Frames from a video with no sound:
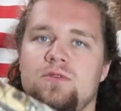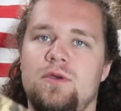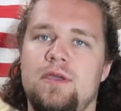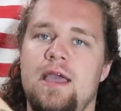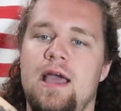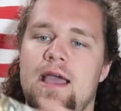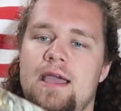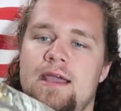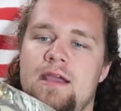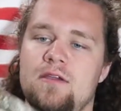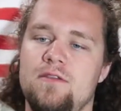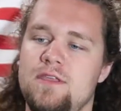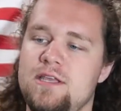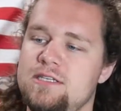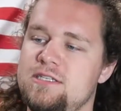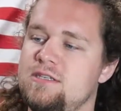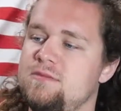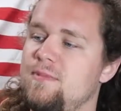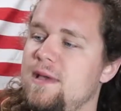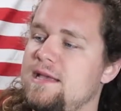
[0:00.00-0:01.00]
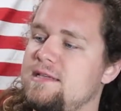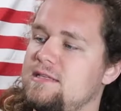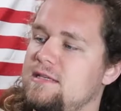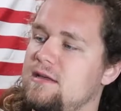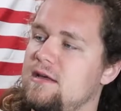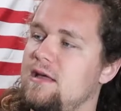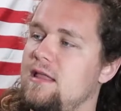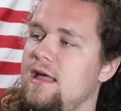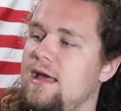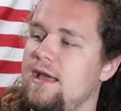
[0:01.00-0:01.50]
what we got here. This is
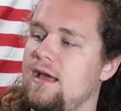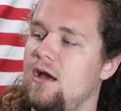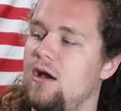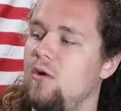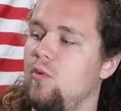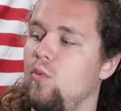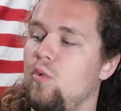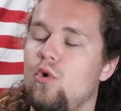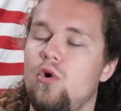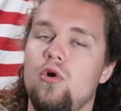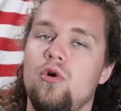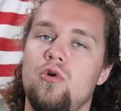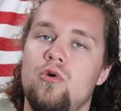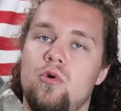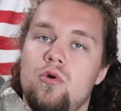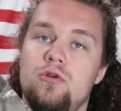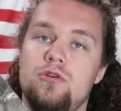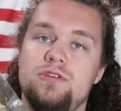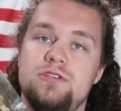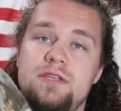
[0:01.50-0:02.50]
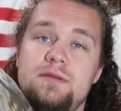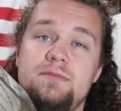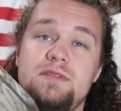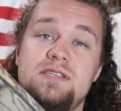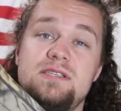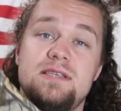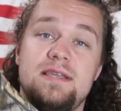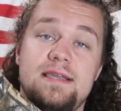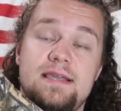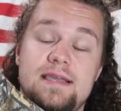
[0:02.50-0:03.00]
basically like a wool quarter zip.
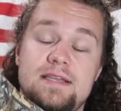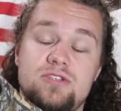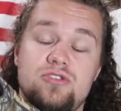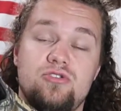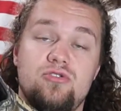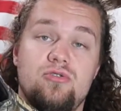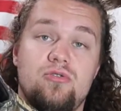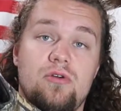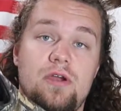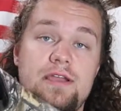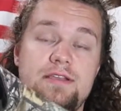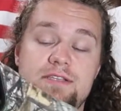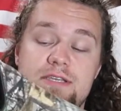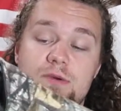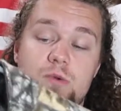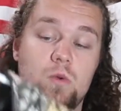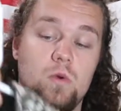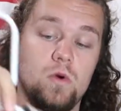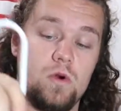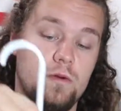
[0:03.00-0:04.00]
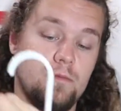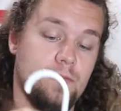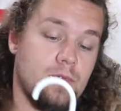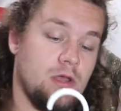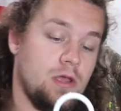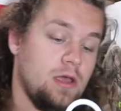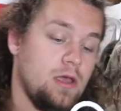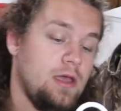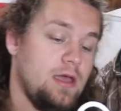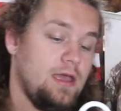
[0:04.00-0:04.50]
This thing is crazy warm.
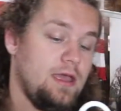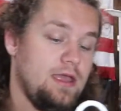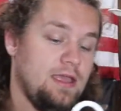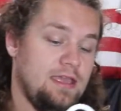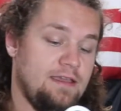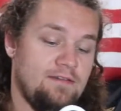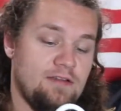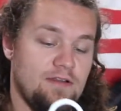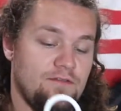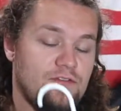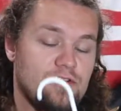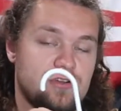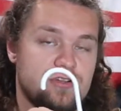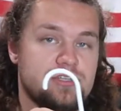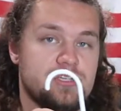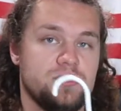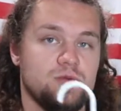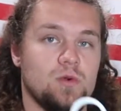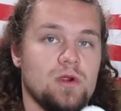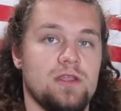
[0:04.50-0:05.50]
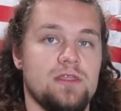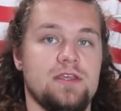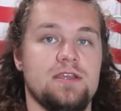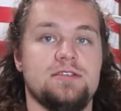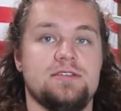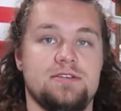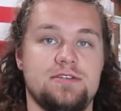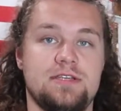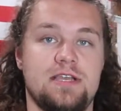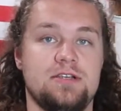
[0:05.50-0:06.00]
Even if you're just wearing
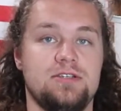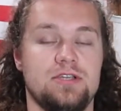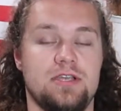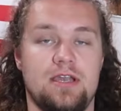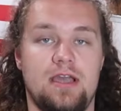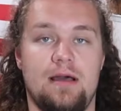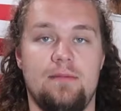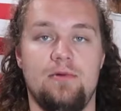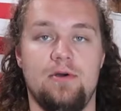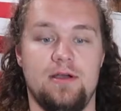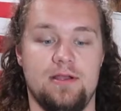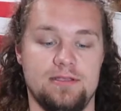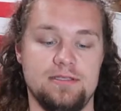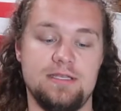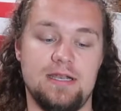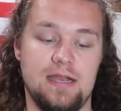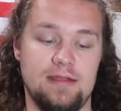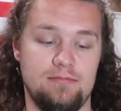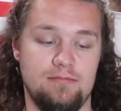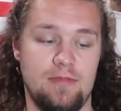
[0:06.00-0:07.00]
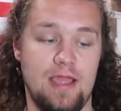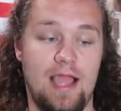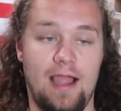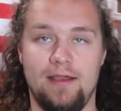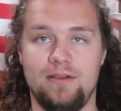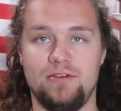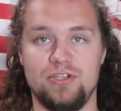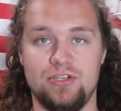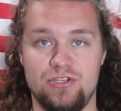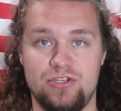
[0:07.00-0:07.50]
this, there's actually a couple hunts that I
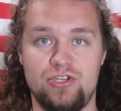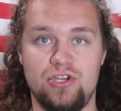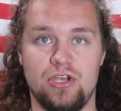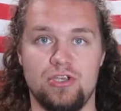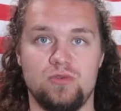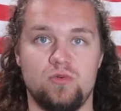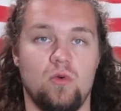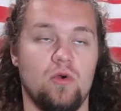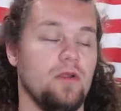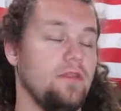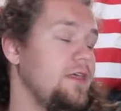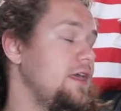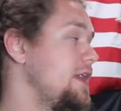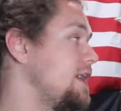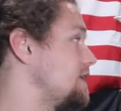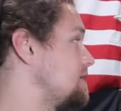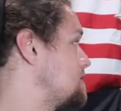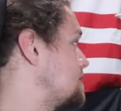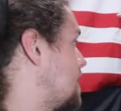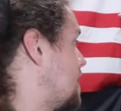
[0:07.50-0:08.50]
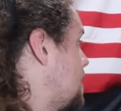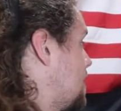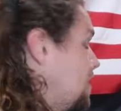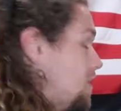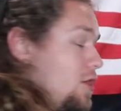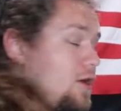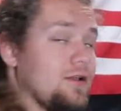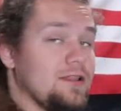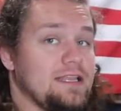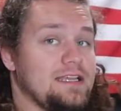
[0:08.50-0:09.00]
actually just wore this,
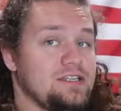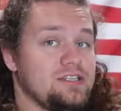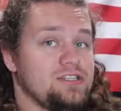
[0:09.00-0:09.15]
or at least